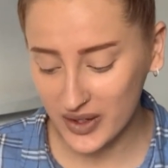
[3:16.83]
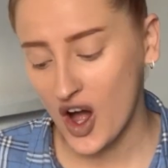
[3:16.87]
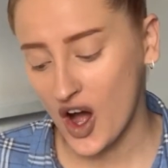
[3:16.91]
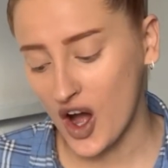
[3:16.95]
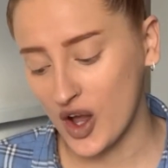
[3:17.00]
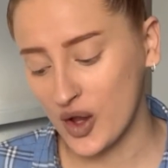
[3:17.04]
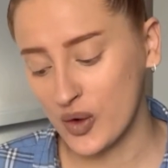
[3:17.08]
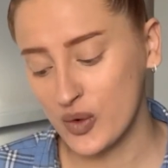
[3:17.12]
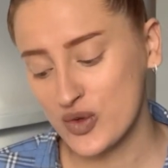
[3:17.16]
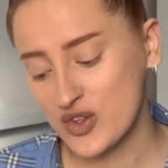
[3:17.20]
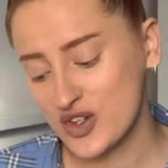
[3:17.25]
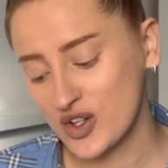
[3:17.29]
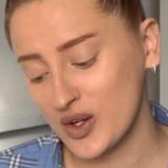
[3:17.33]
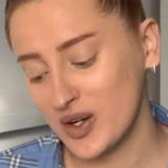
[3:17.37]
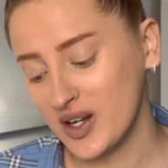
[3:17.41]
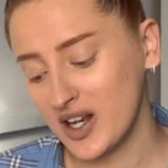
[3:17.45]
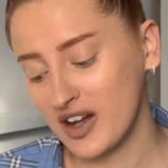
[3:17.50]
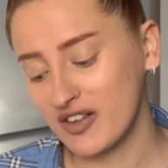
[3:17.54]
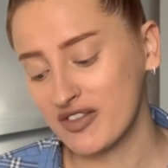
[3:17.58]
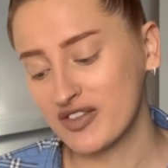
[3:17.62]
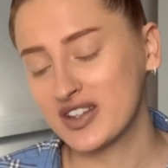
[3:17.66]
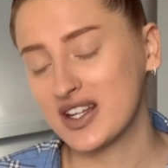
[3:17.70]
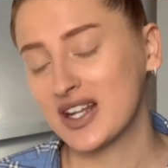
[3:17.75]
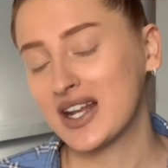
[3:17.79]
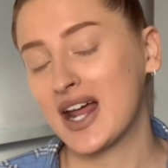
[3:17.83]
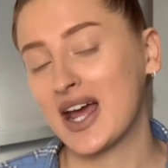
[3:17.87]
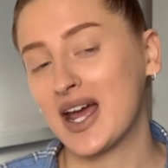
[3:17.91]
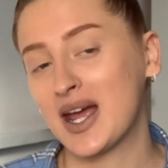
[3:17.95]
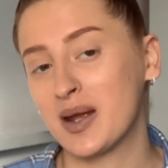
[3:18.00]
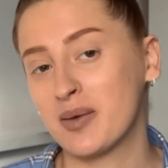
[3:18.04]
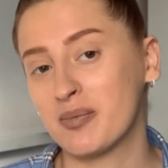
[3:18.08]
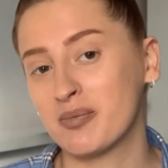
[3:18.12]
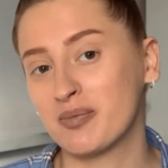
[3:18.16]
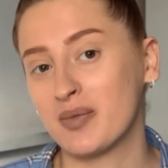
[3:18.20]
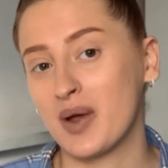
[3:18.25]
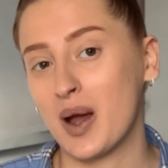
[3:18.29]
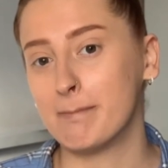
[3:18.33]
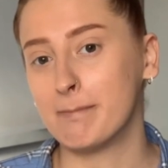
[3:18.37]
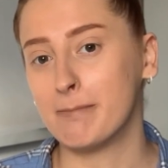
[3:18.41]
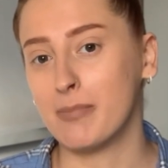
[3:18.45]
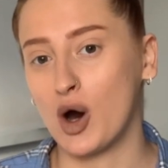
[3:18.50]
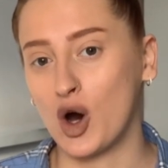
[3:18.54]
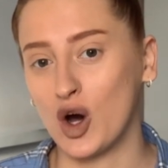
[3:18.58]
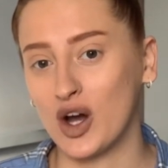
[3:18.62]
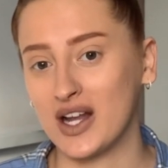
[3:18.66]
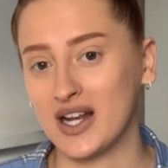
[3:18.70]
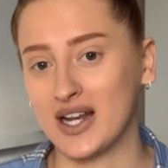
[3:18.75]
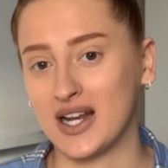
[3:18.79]
I also love the name
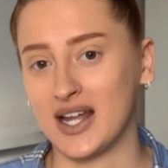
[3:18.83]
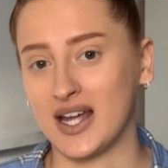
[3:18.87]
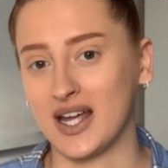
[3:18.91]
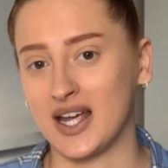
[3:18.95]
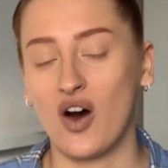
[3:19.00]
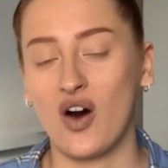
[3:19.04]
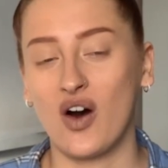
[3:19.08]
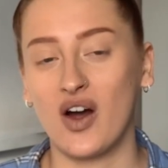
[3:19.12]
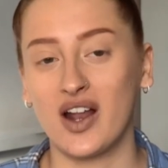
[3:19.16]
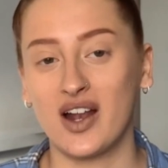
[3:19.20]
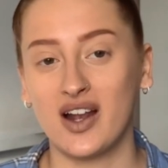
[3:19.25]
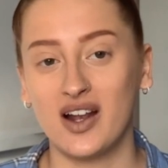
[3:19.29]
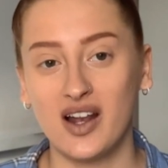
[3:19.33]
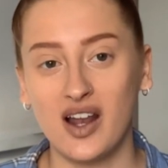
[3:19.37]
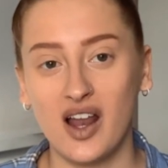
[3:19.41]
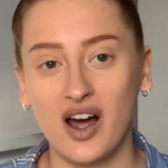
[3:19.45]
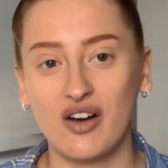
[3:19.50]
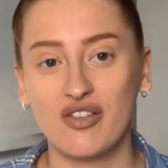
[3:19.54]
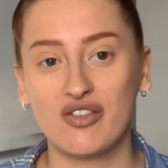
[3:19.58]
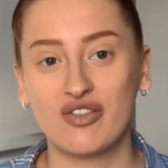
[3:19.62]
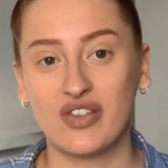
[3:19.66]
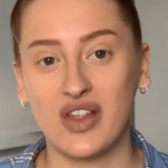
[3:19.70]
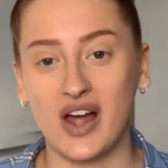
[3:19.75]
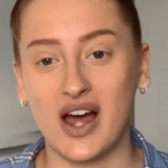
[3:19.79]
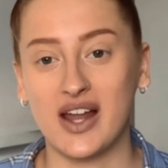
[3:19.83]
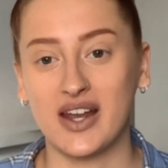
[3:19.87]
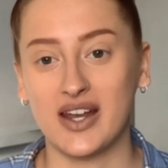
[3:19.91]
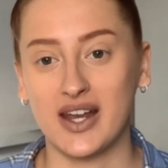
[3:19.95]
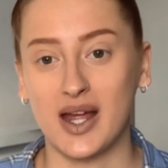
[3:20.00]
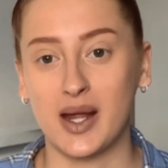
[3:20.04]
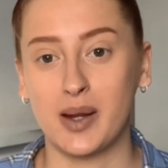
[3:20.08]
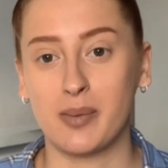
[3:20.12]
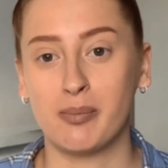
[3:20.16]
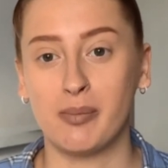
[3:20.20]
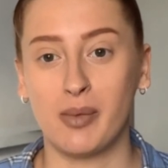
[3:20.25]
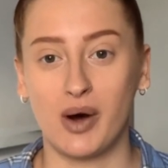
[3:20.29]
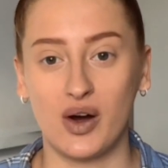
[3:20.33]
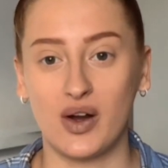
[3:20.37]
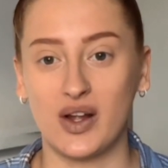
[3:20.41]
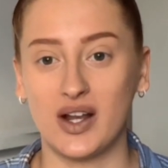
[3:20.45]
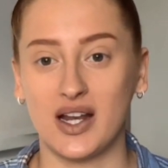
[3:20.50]
Miley. I love that name, Miley.